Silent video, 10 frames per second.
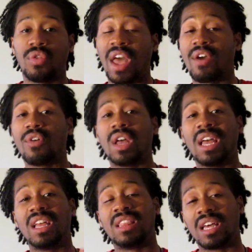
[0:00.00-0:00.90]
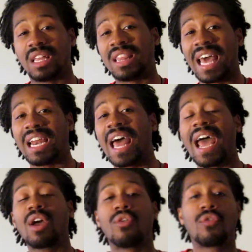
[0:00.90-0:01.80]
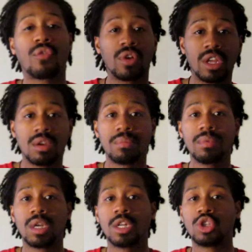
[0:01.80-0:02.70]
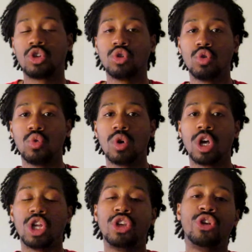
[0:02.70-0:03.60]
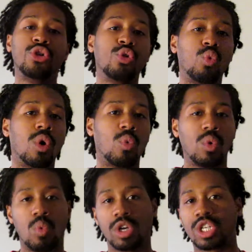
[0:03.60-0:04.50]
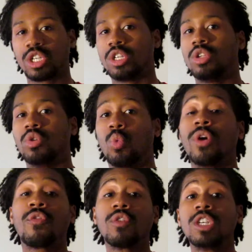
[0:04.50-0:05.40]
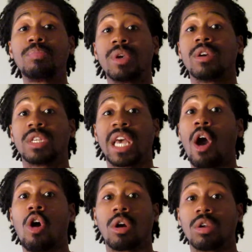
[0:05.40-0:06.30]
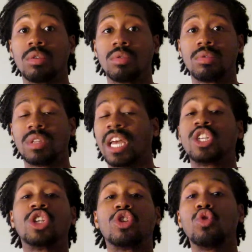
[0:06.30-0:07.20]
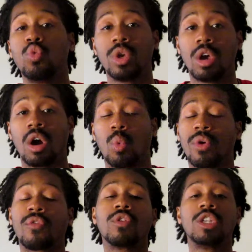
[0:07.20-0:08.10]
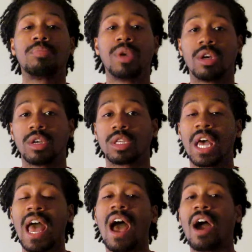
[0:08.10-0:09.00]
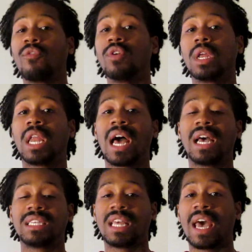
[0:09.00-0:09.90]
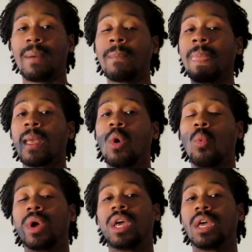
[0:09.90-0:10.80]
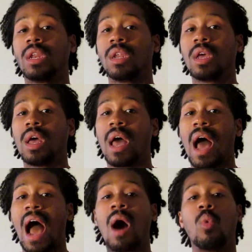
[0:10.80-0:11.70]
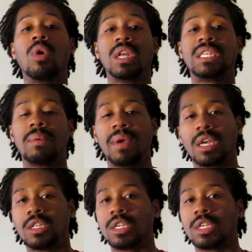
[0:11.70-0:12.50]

that lack of freedom to do what we wish to do. We're free spirits at heart. That's just who we are. We're free spirits. I realized that when I wanted to make a